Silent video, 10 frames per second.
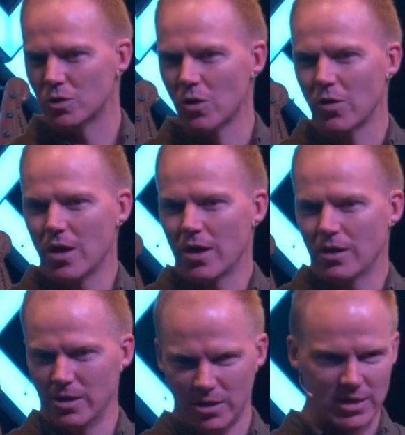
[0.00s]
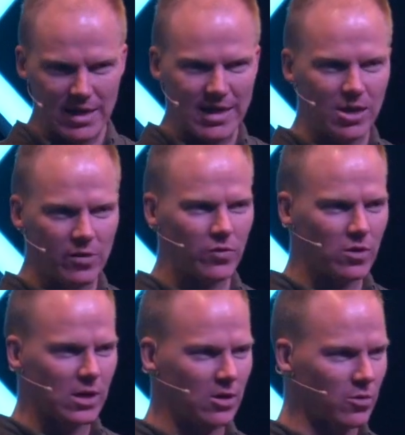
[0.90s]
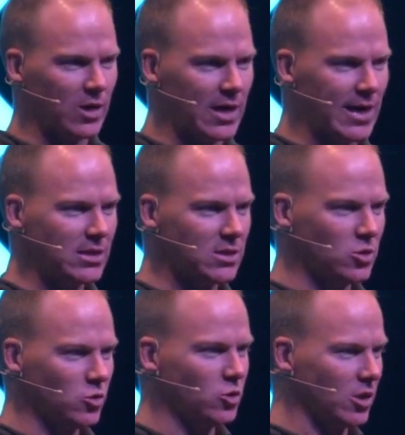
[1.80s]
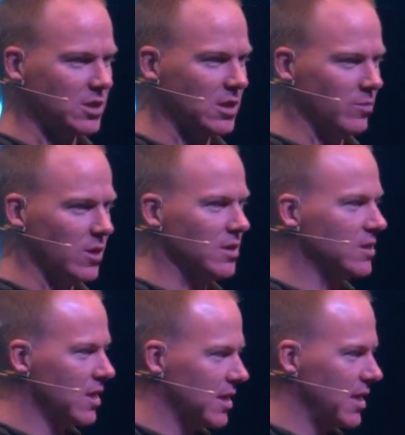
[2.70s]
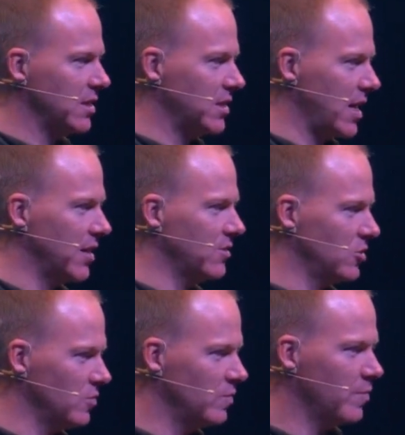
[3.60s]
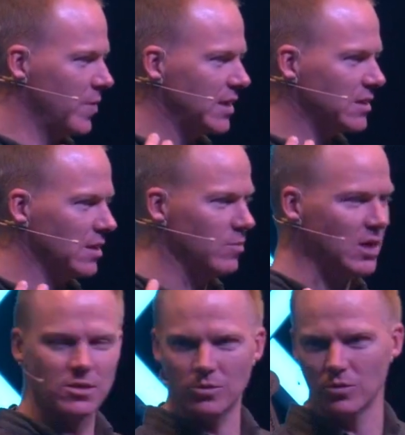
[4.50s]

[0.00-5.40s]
So did any of you, can you relate? Did you jot some things like that down? Did you make some mental